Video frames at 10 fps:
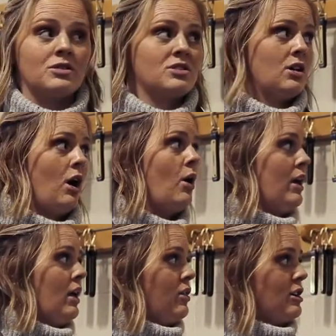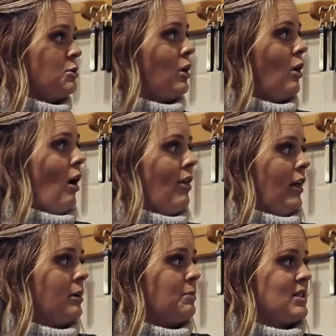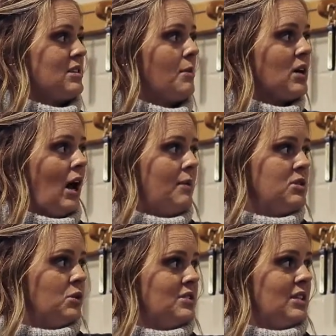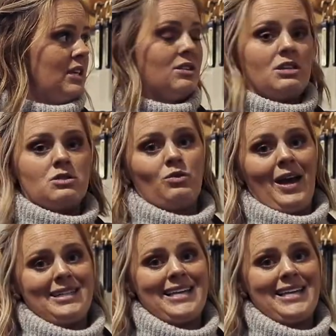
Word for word: So these will go on there, but sometimes you'll see these red